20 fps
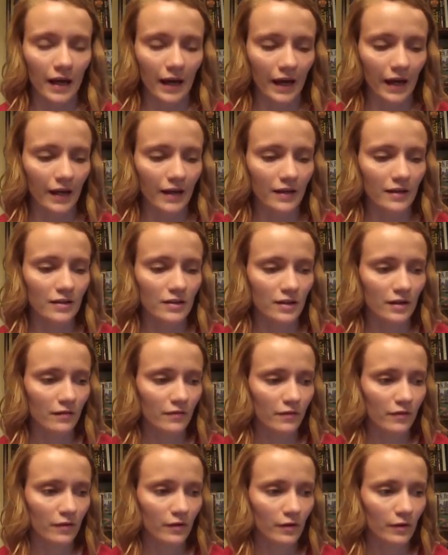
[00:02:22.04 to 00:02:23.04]
And
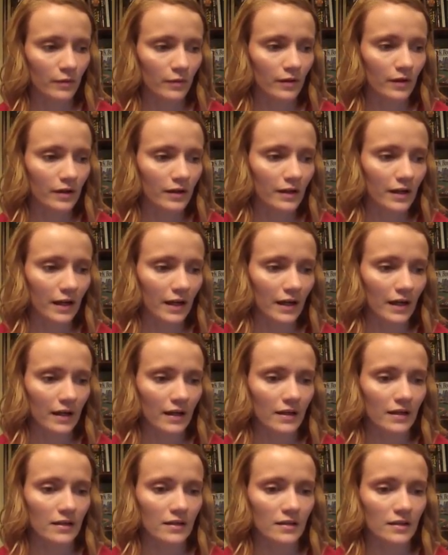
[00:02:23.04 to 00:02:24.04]
Jump Forward
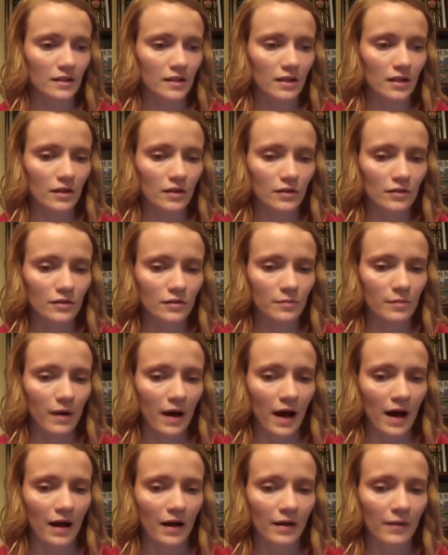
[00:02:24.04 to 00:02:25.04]
is used
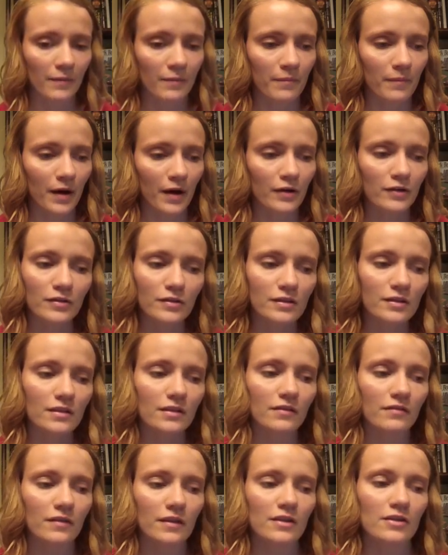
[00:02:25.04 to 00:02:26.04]
by most
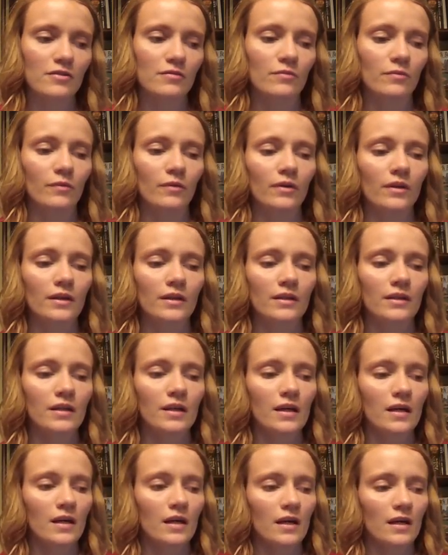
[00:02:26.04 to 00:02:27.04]
Division One
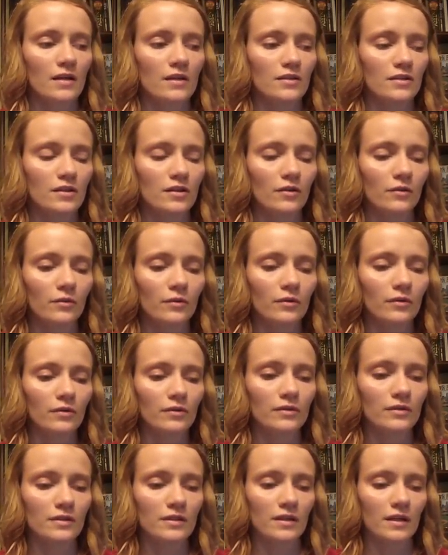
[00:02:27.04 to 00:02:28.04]

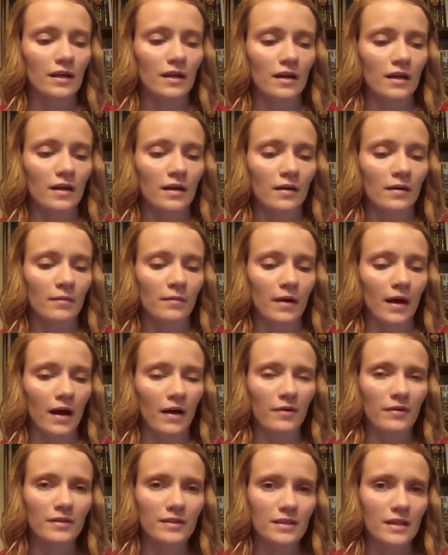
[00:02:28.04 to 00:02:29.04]
schools. I
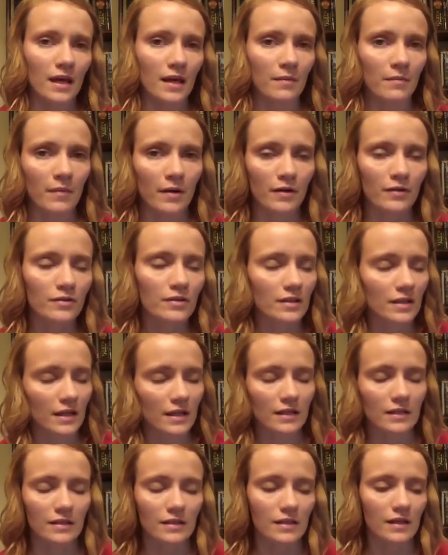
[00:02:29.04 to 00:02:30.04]
would say most
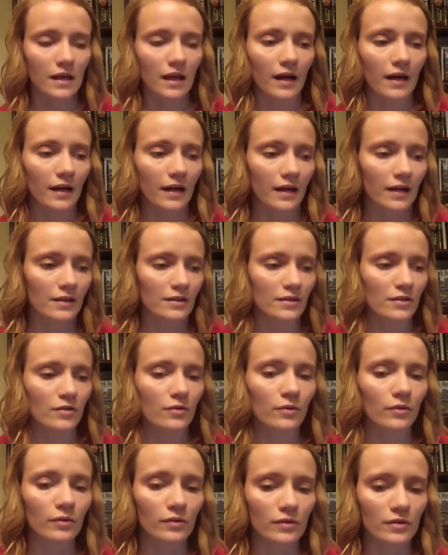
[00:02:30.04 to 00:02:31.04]
NCAA
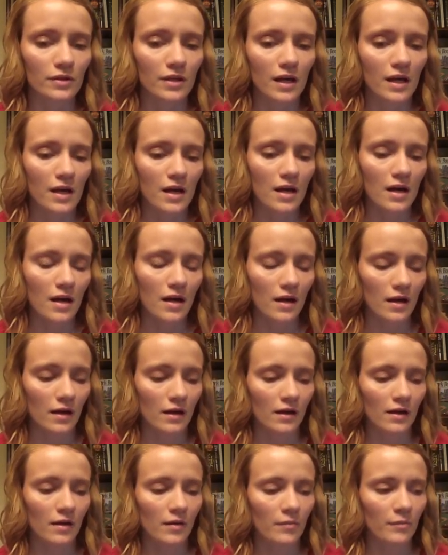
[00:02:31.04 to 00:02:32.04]
schools,
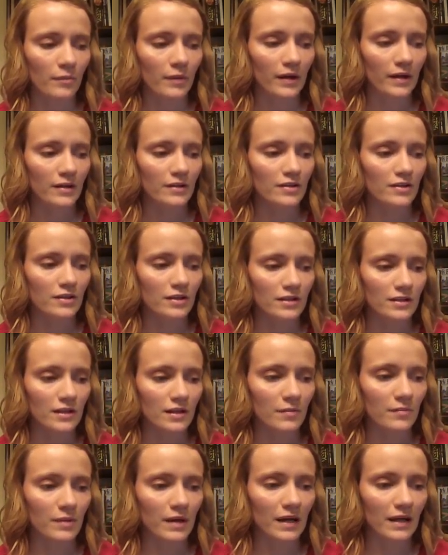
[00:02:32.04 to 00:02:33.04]
but it's just a
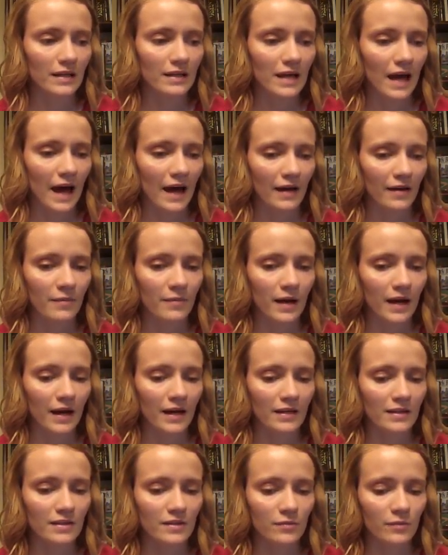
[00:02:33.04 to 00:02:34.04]
big
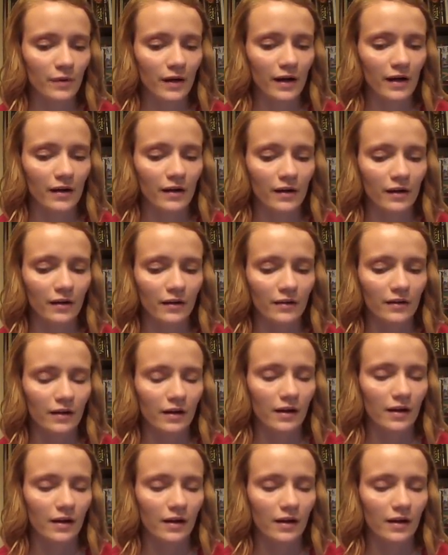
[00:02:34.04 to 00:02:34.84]
database where